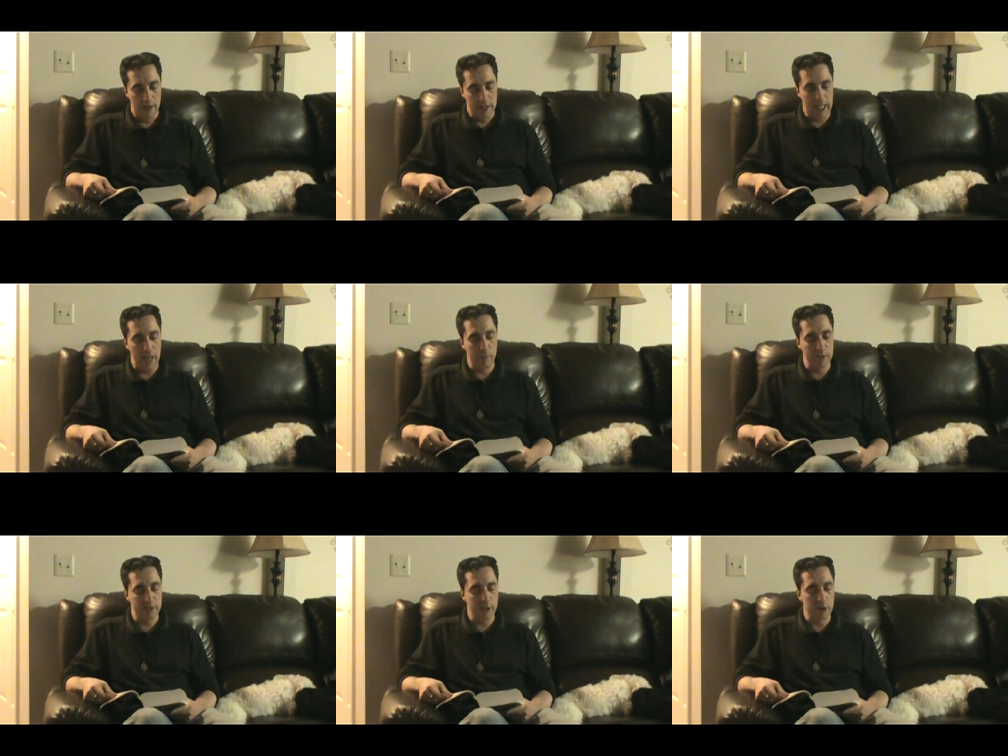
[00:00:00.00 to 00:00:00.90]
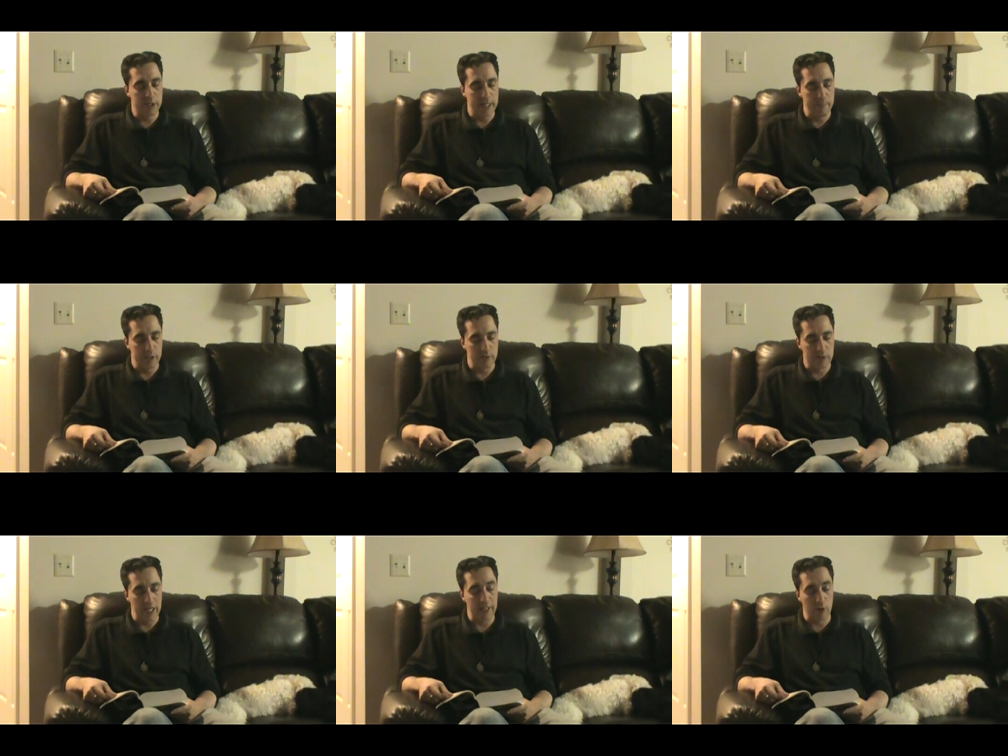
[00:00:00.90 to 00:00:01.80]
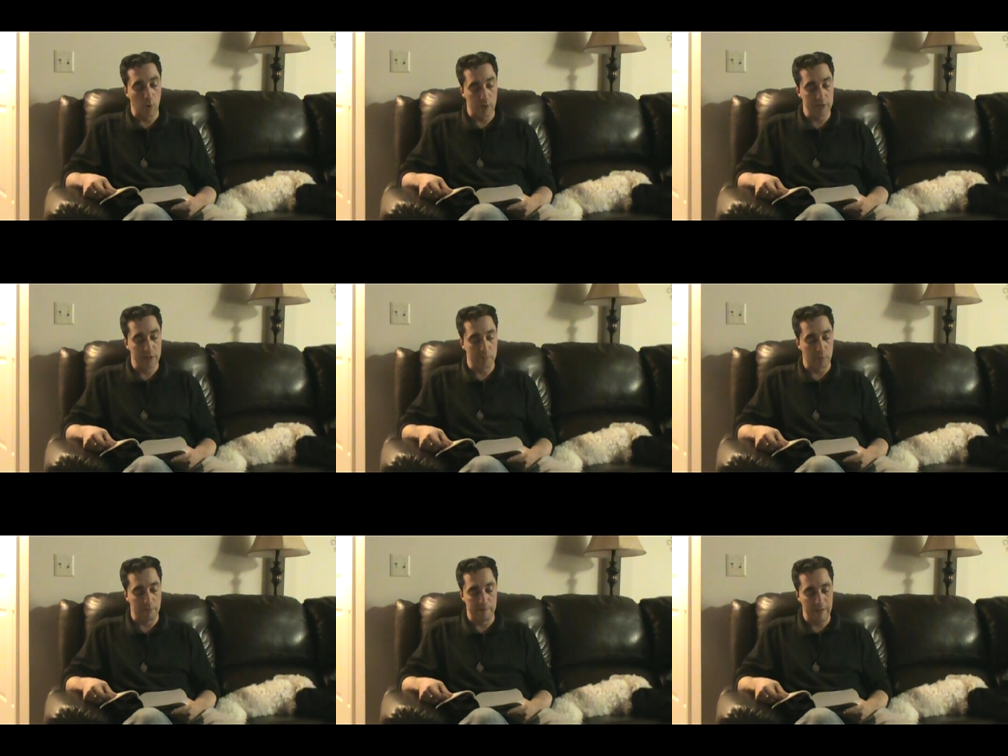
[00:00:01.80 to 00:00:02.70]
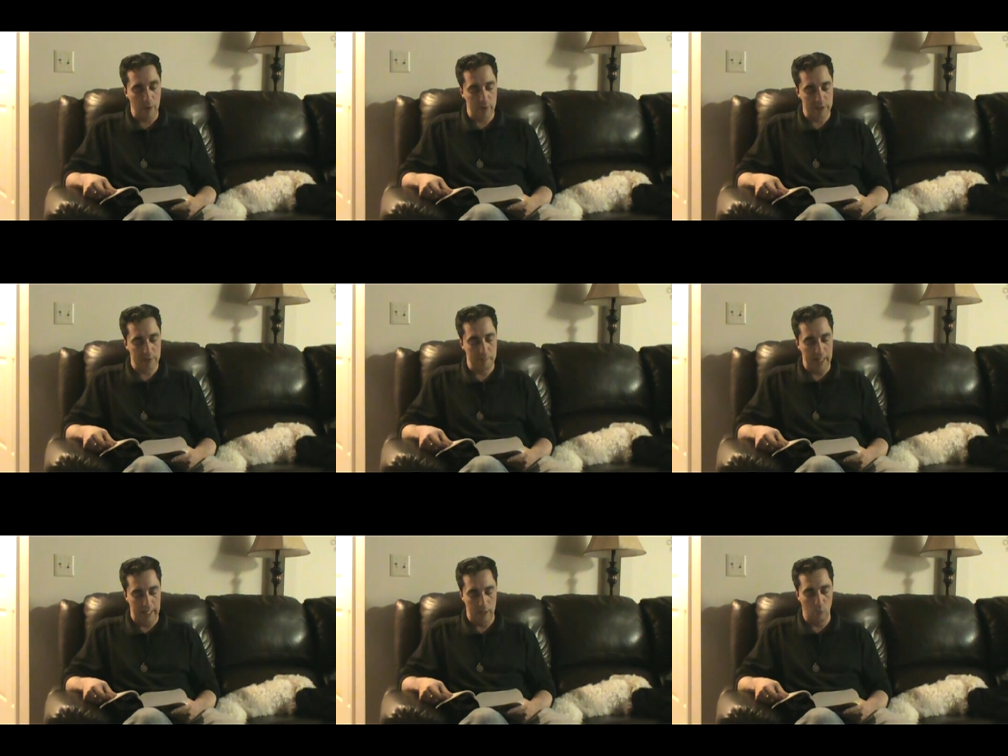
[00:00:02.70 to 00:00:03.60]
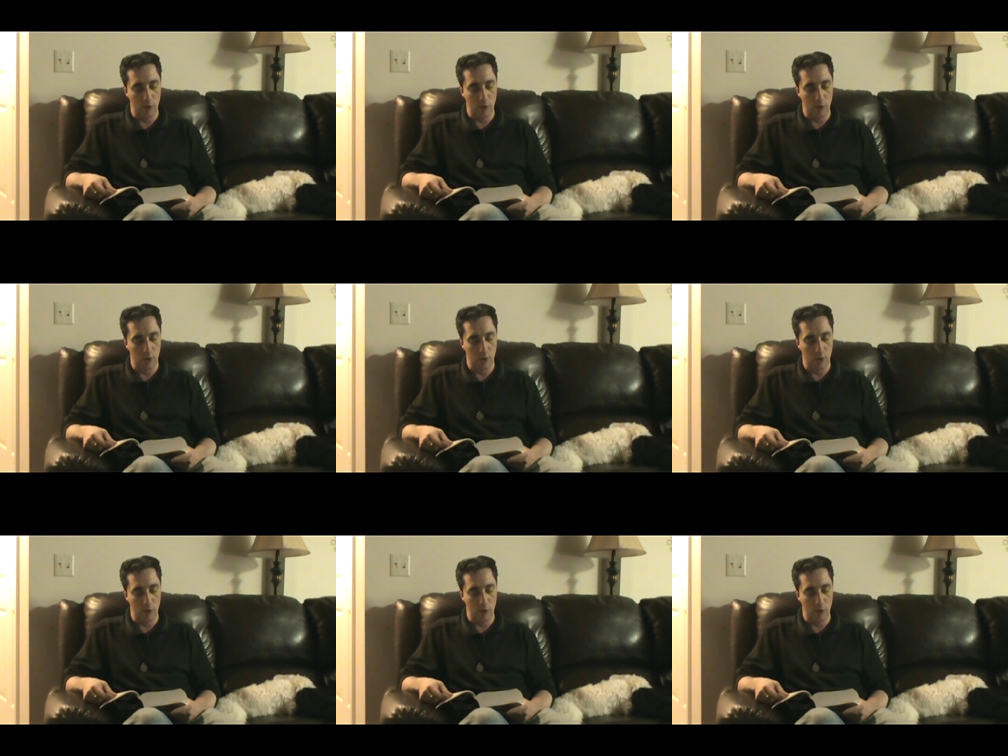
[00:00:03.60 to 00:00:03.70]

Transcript: The Kabbalistic demons, allegories of the profoundest meaning,